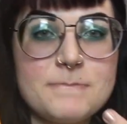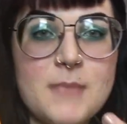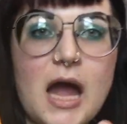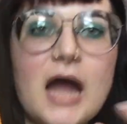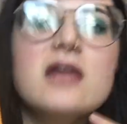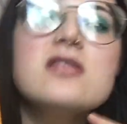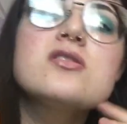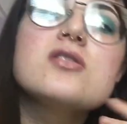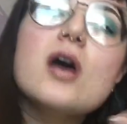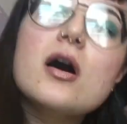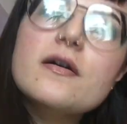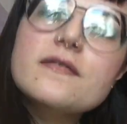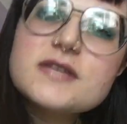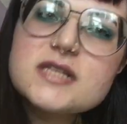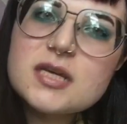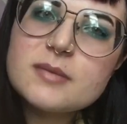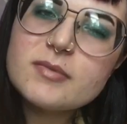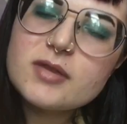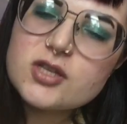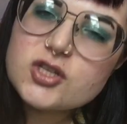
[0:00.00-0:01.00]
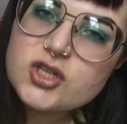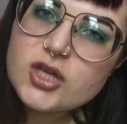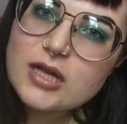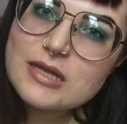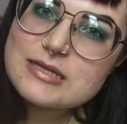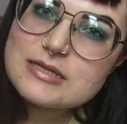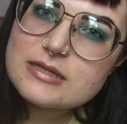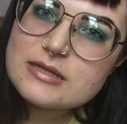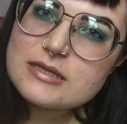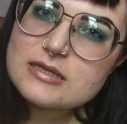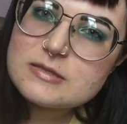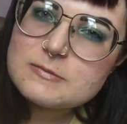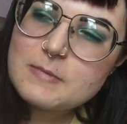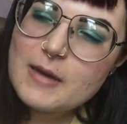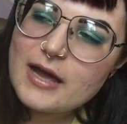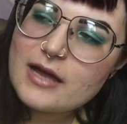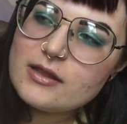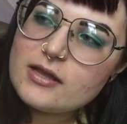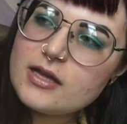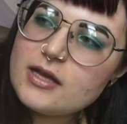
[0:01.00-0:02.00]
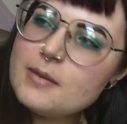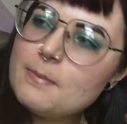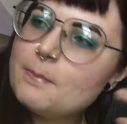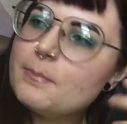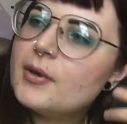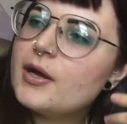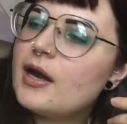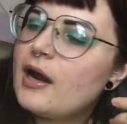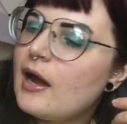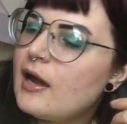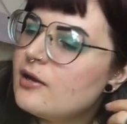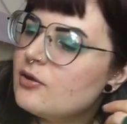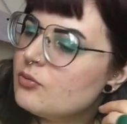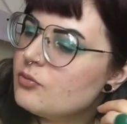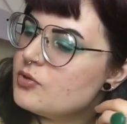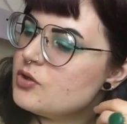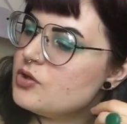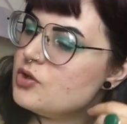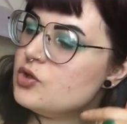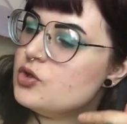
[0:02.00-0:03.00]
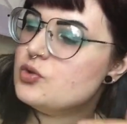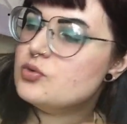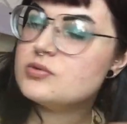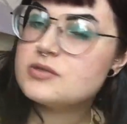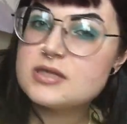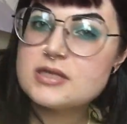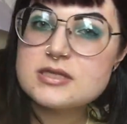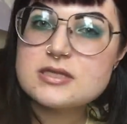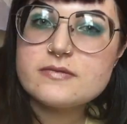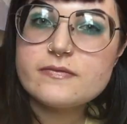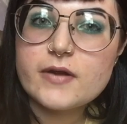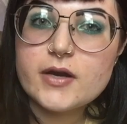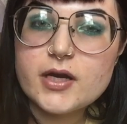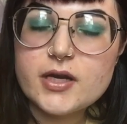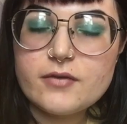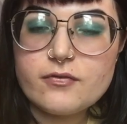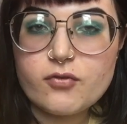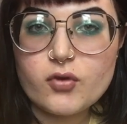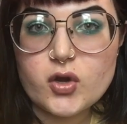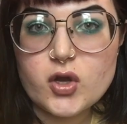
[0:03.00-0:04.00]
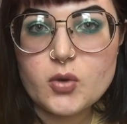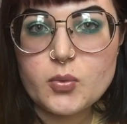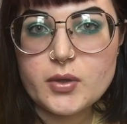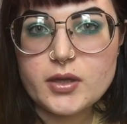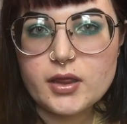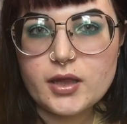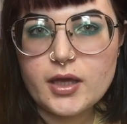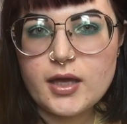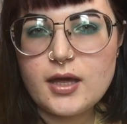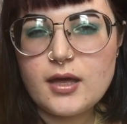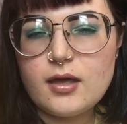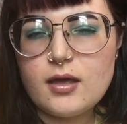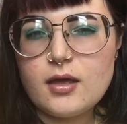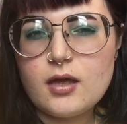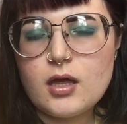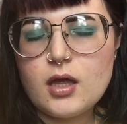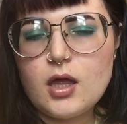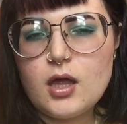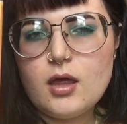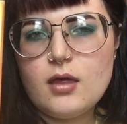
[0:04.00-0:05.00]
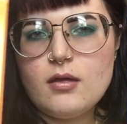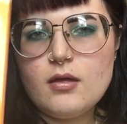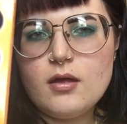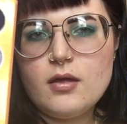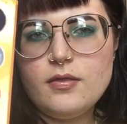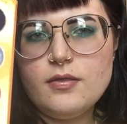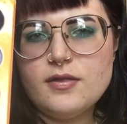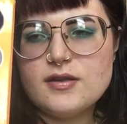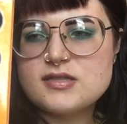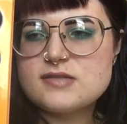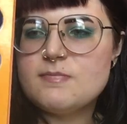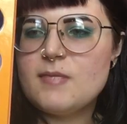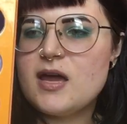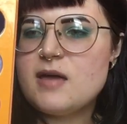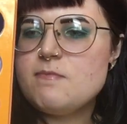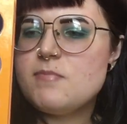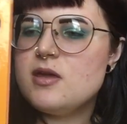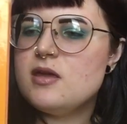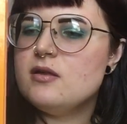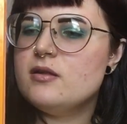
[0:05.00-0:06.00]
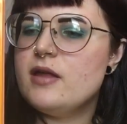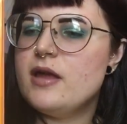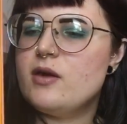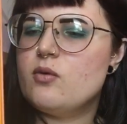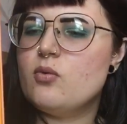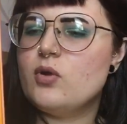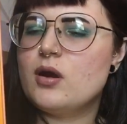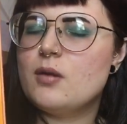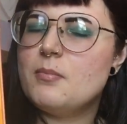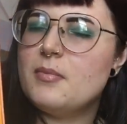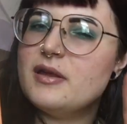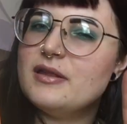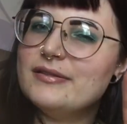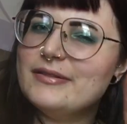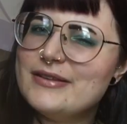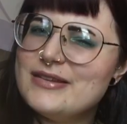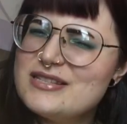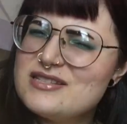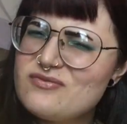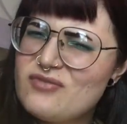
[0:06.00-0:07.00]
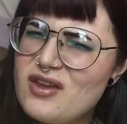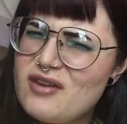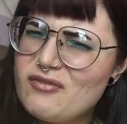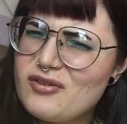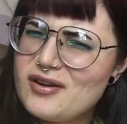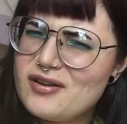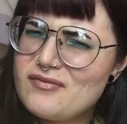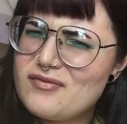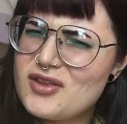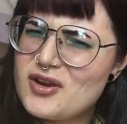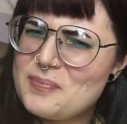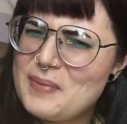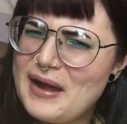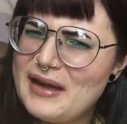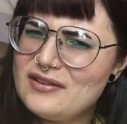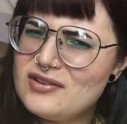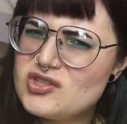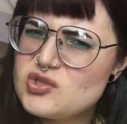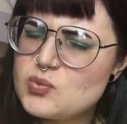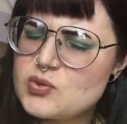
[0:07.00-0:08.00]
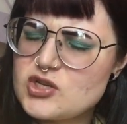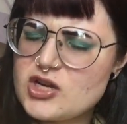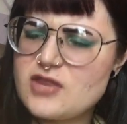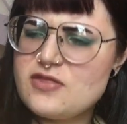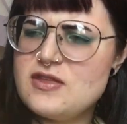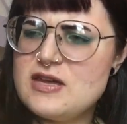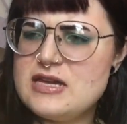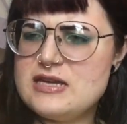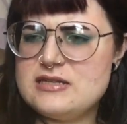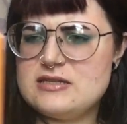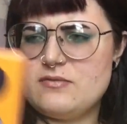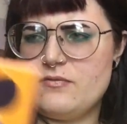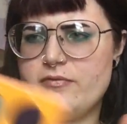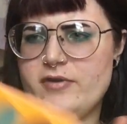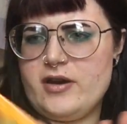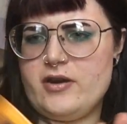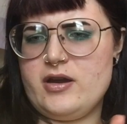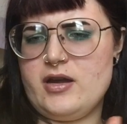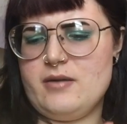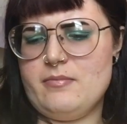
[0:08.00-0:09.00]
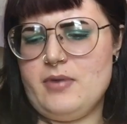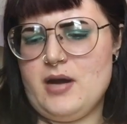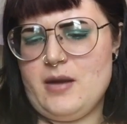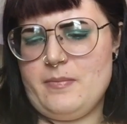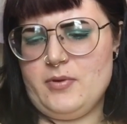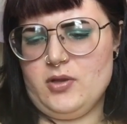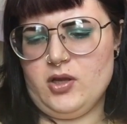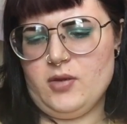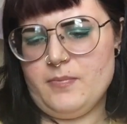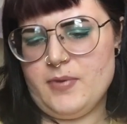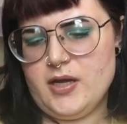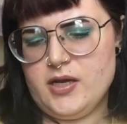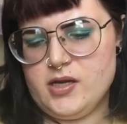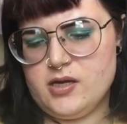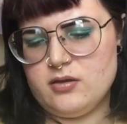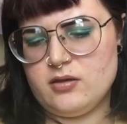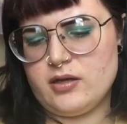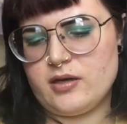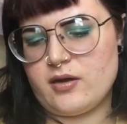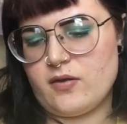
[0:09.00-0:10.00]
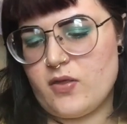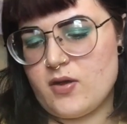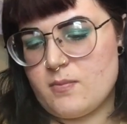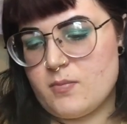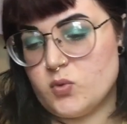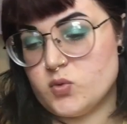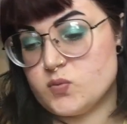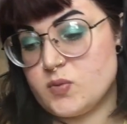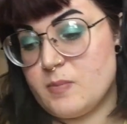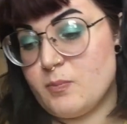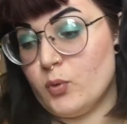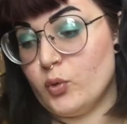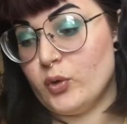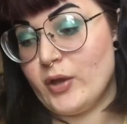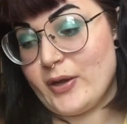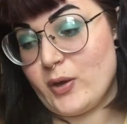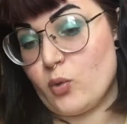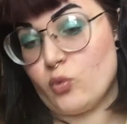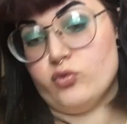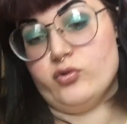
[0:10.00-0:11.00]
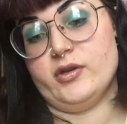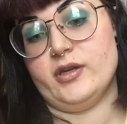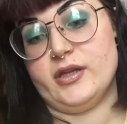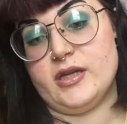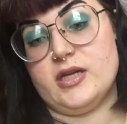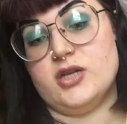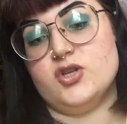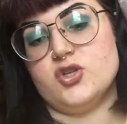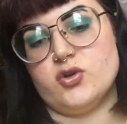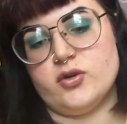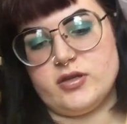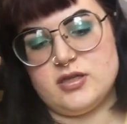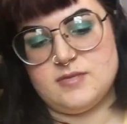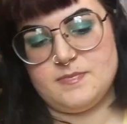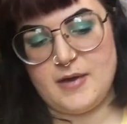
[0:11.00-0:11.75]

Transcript: love some of the shades in this palette, but I don't use this very frequently. This might be like one of my least favorite of their palettes, which I think is a very unpopular opinion. Like, I think most people like really enjoy this